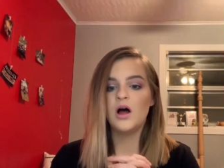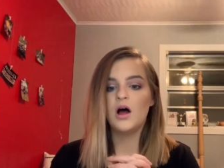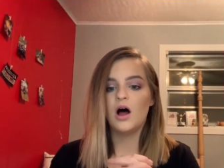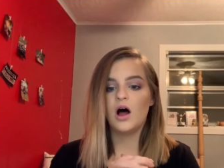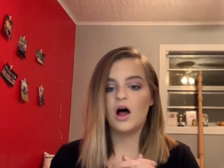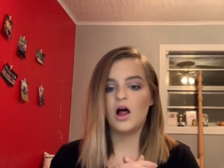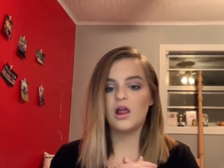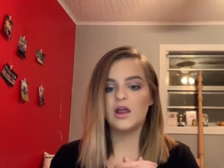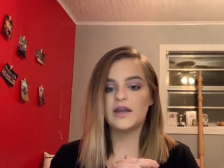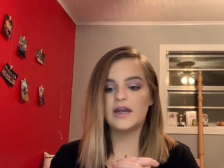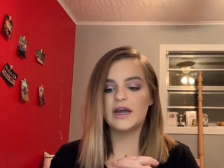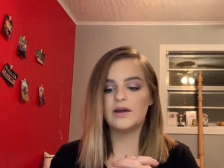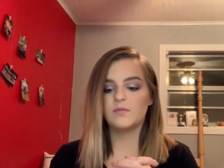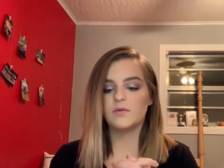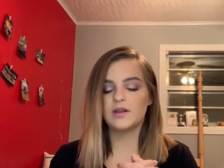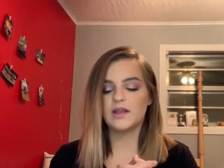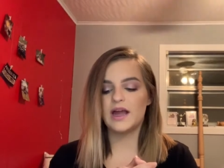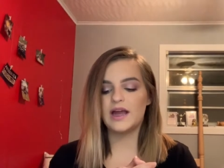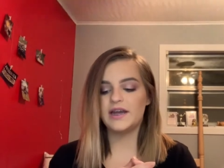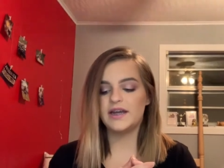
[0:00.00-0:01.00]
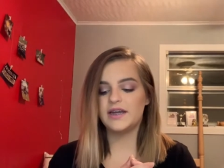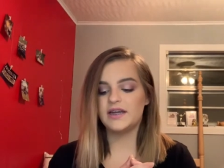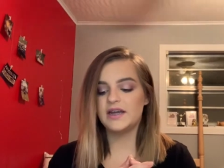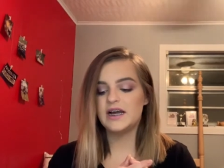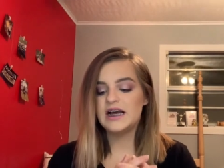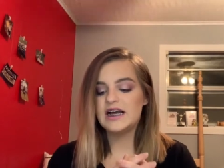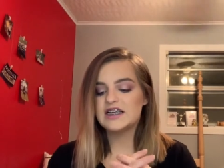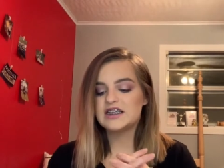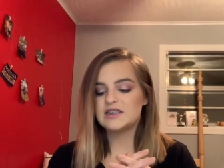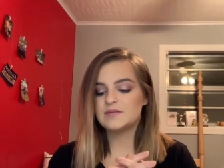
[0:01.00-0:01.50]
holiday related,
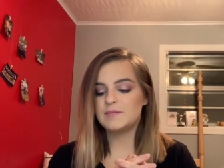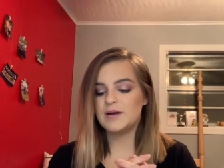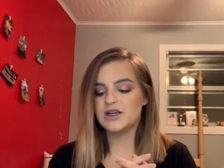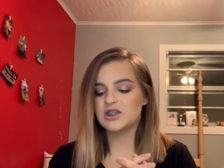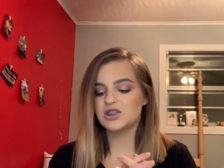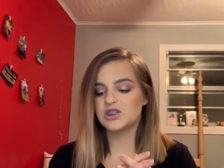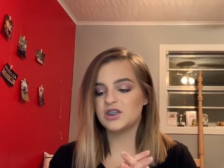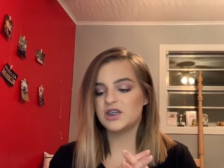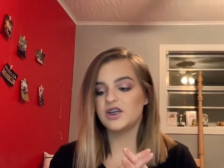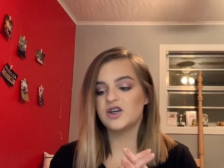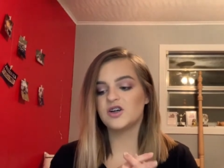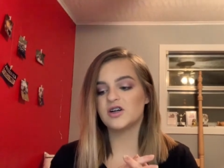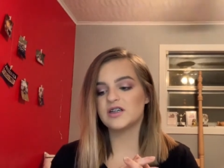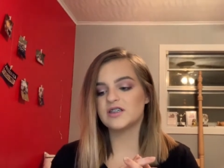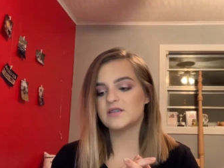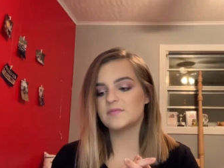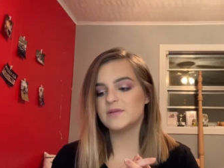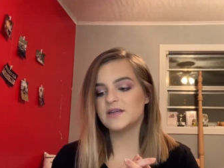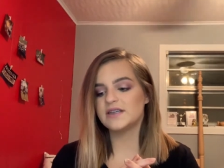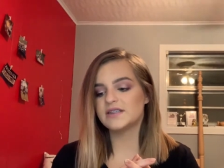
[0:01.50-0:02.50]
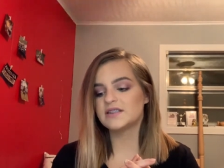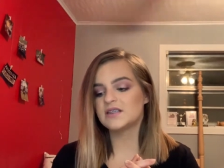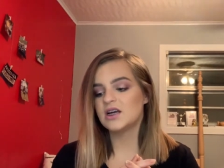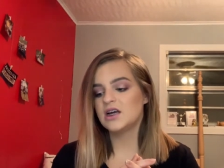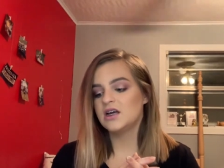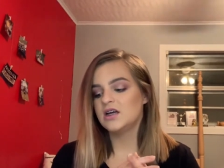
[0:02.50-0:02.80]
especially Christmas.